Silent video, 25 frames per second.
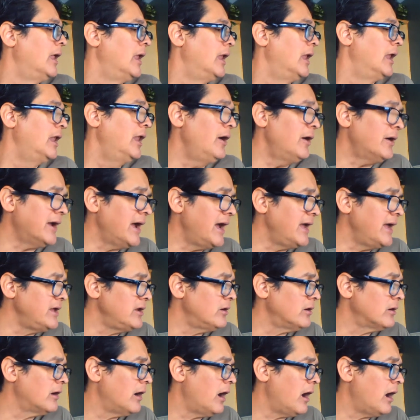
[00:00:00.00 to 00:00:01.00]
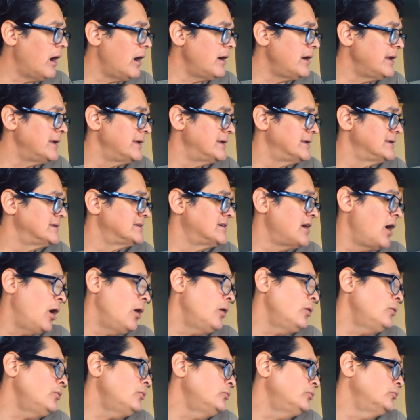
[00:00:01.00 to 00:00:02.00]
"Look at your garden,
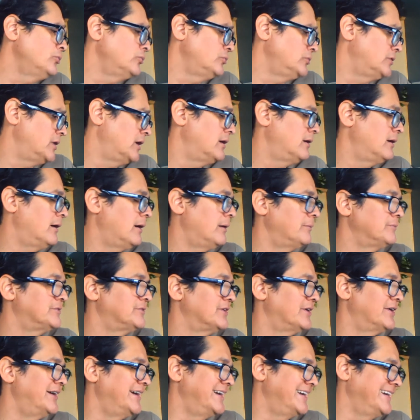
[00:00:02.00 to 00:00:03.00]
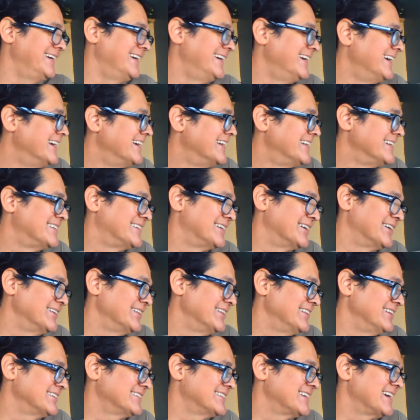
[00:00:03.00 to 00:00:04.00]
Toad." Toad
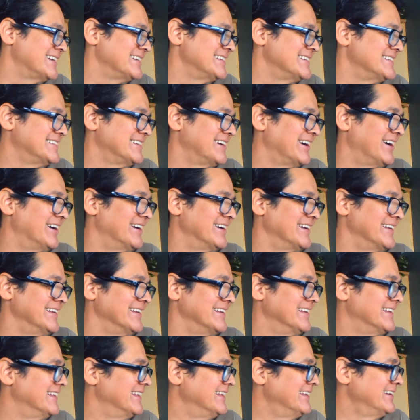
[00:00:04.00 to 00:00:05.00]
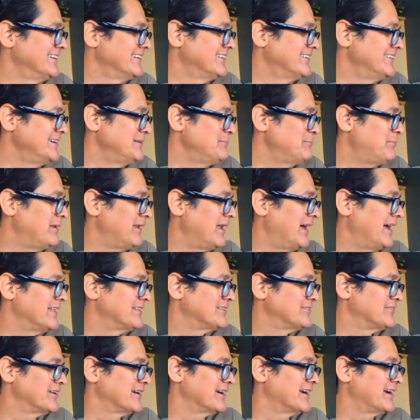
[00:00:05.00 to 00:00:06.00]
looked at his garden. Little green
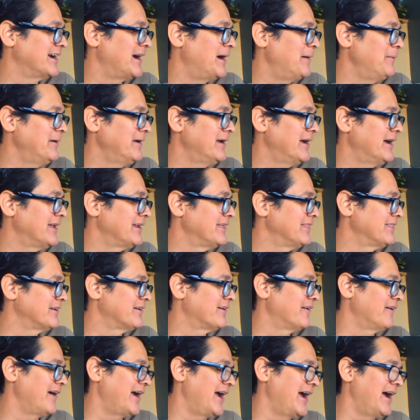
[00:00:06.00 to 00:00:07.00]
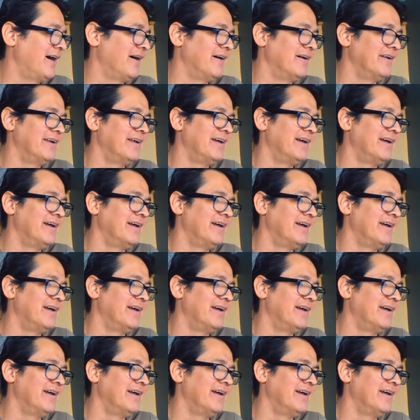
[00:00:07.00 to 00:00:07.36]
plants were coming out of the ground.